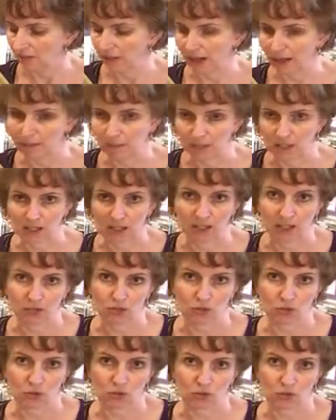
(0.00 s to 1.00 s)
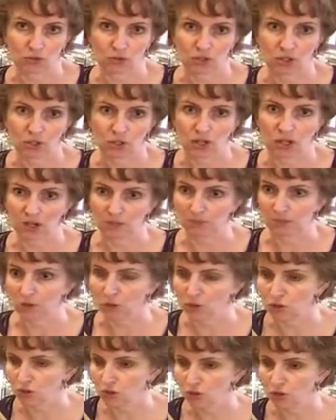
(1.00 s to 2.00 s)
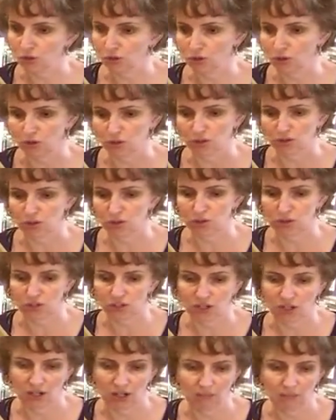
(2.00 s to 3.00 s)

Appetizers, desserts,